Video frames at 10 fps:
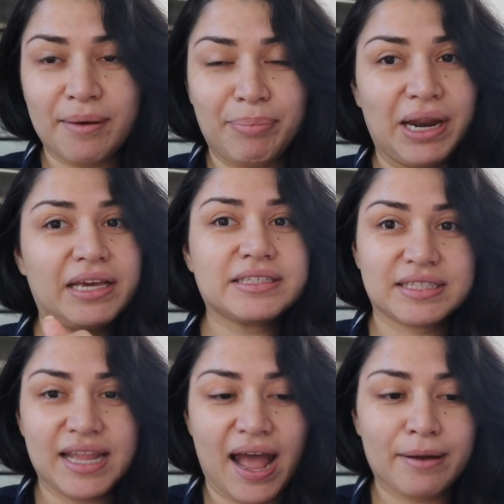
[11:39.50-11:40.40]
plays,
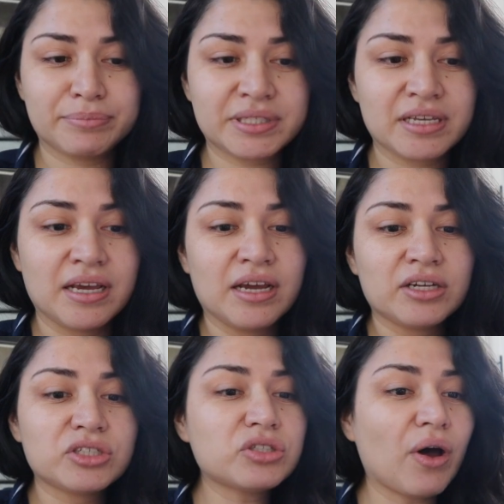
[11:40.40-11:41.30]
naps.
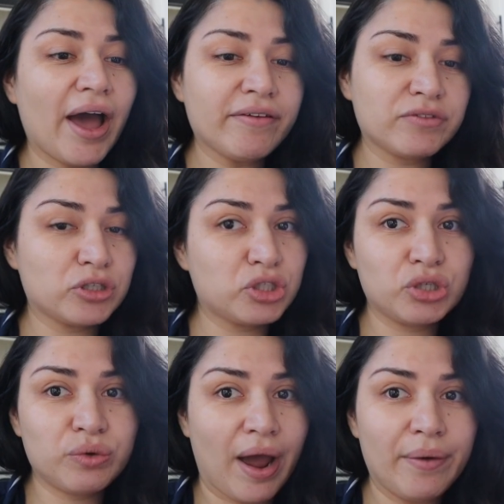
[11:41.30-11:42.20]
So after
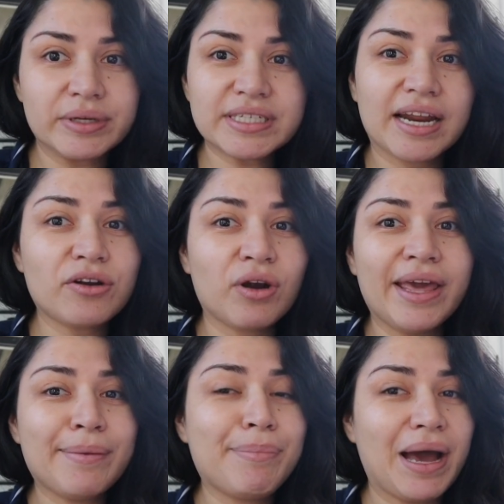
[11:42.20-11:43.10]
2 hours, and I don't let
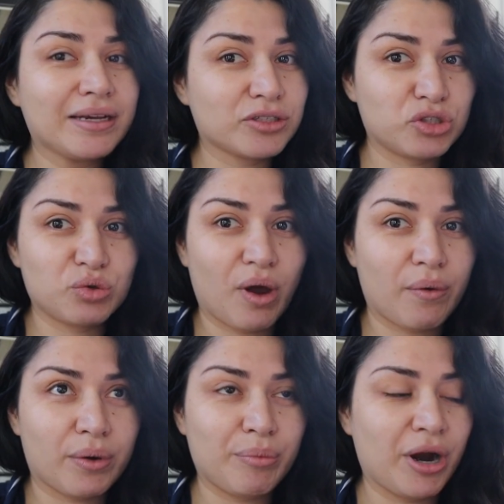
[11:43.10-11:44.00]
him pass the
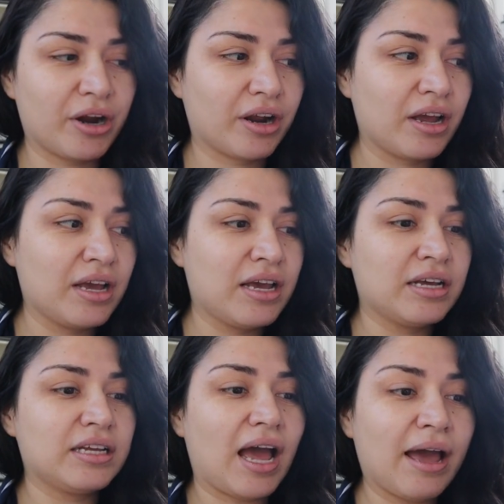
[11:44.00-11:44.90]
2-hour mark,
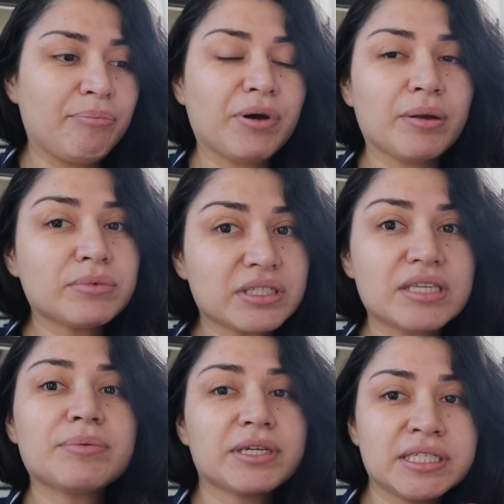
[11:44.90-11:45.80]
I put him to
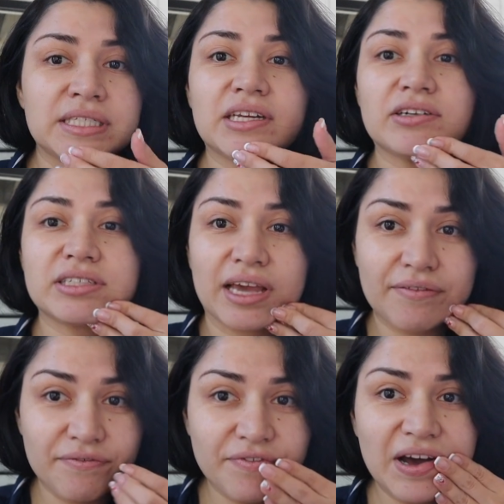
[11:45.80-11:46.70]
sleep because he starts
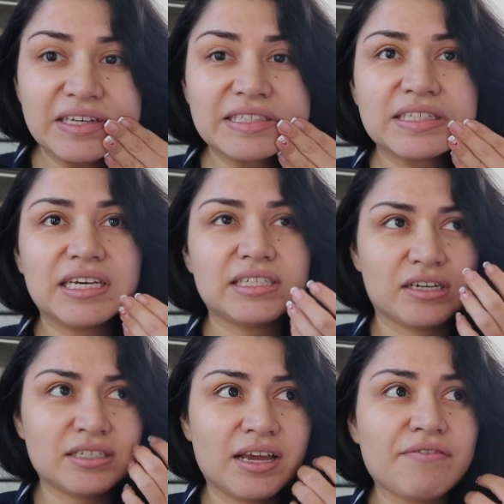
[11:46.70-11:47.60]
getting fussy. He
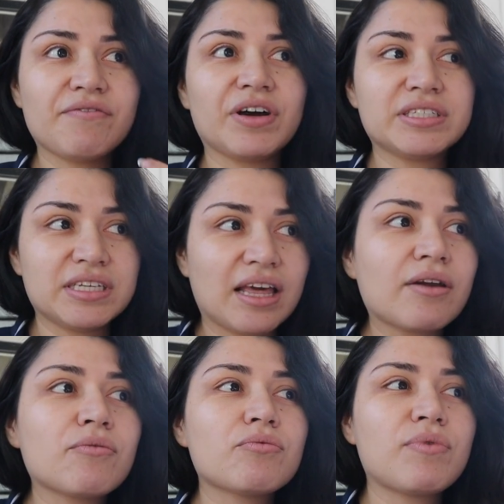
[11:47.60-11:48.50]
starts getting fussy like
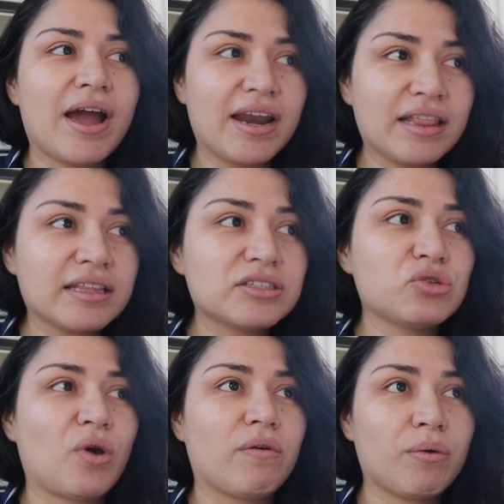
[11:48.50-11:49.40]
right at the
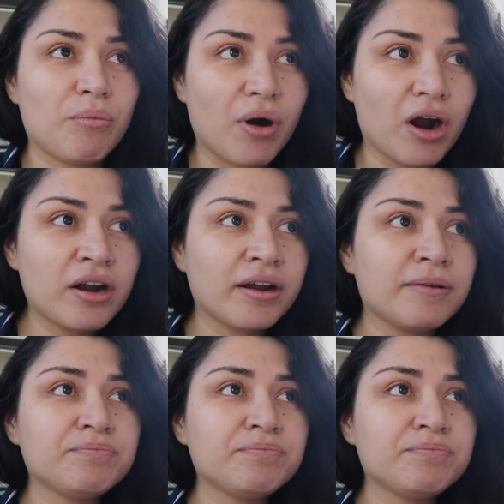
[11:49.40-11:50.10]
2-hour mark.